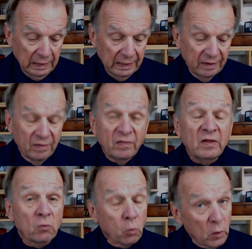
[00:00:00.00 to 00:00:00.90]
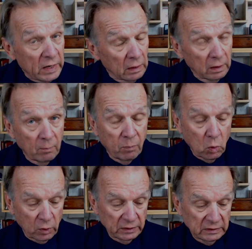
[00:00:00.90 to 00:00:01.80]
The real
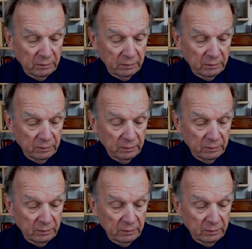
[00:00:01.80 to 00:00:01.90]
important